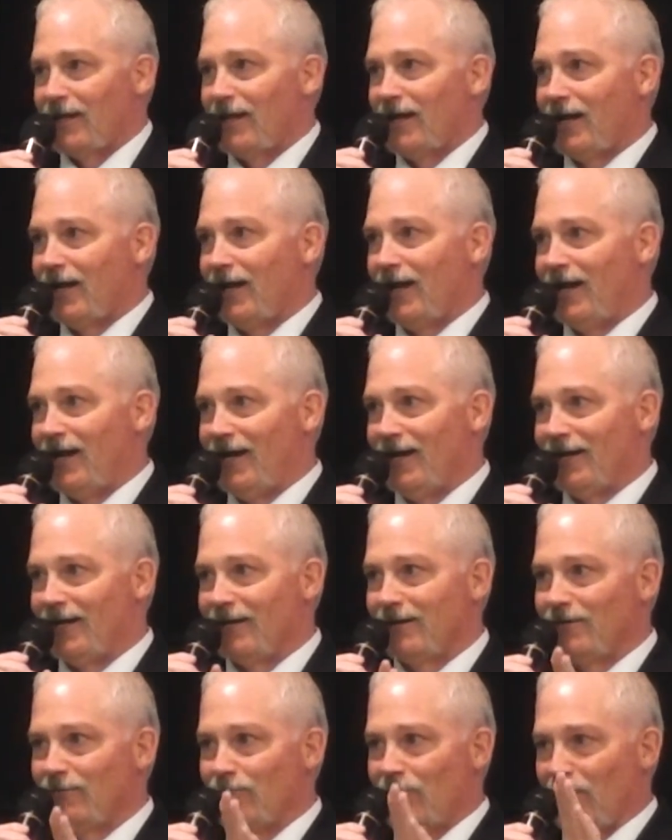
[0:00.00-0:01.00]

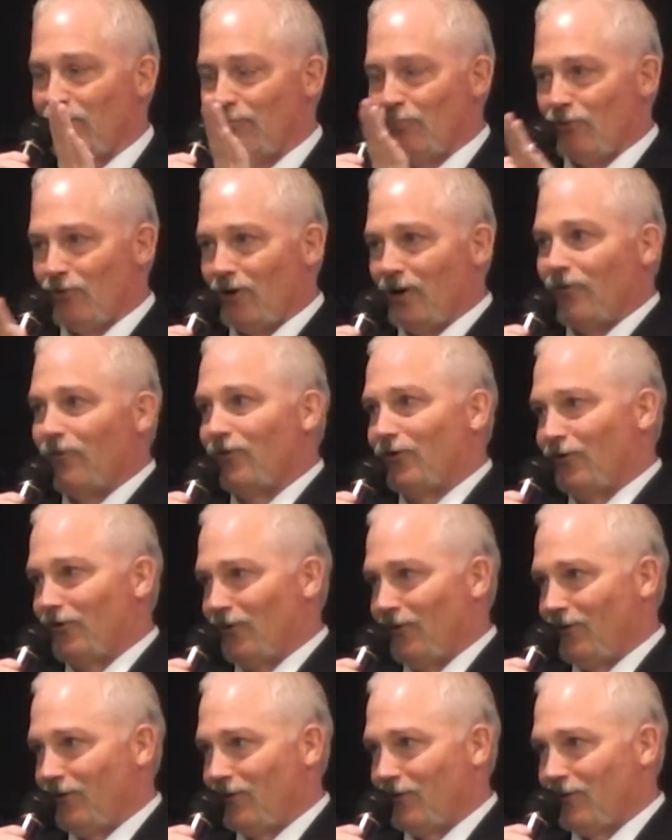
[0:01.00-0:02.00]
and my
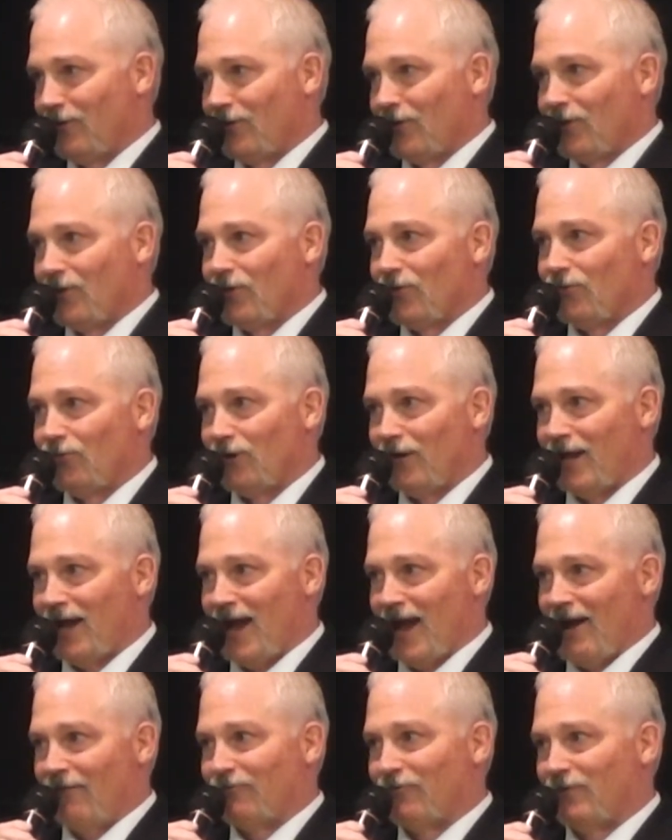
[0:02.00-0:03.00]
brother would
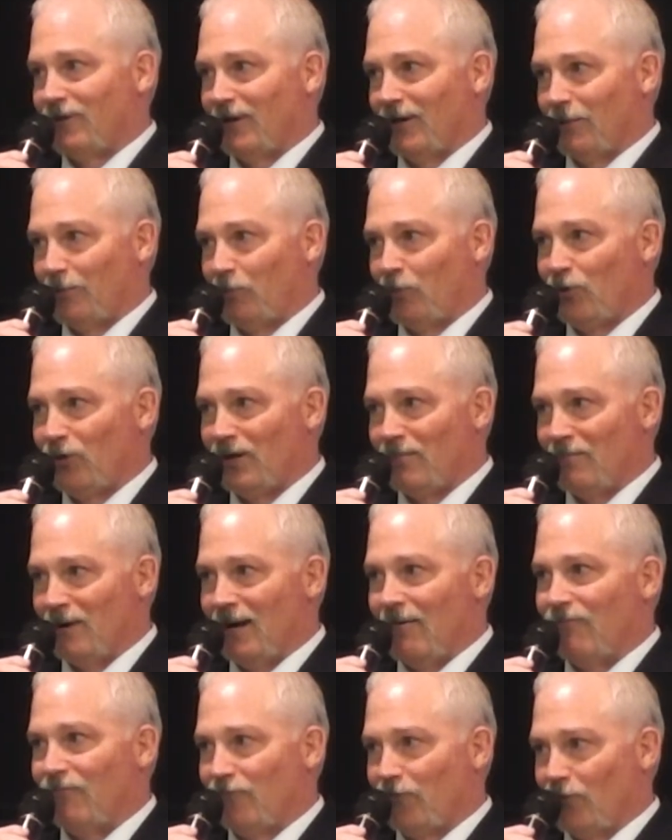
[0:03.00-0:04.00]
have to put him
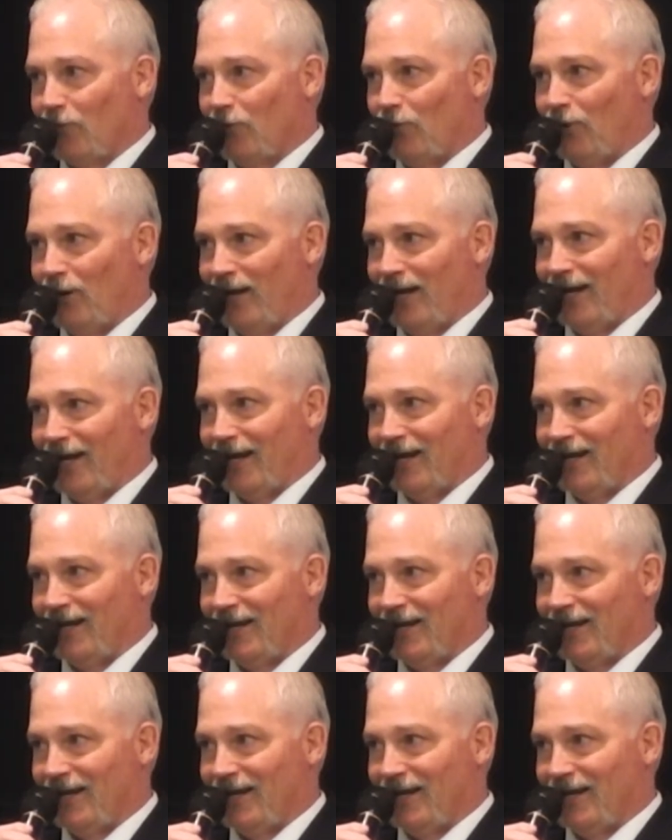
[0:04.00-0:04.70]
up for a week